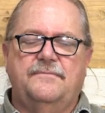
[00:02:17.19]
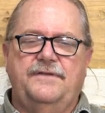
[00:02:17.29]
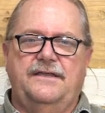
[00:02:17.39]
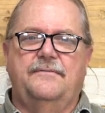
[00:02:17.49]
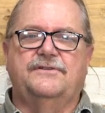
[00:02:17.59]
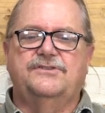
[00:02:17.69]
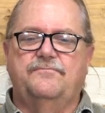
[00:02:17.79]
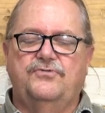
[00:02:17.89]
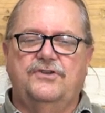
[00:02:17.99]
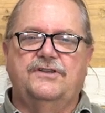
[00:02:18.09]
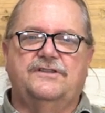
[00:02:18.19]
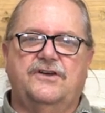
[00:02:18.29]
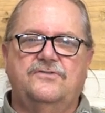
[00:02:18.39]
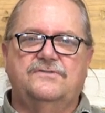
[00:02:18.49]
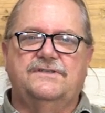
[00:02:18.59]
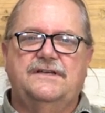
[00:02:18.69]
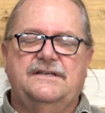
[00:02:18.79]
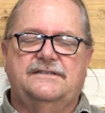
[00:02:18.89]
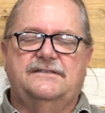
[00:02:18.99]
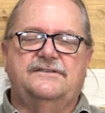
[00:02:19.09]
be able to put those
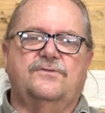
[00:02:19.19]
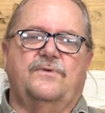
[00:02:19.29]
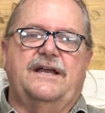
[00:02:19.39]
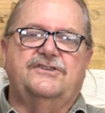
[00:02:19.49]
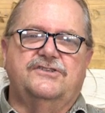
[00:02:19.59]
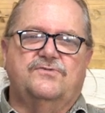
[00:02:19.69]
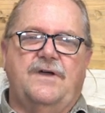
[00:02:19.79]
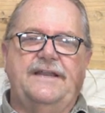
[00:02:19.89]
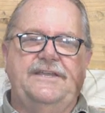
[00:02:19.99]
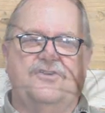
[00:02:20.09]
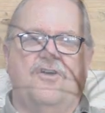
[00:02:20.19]
directions right here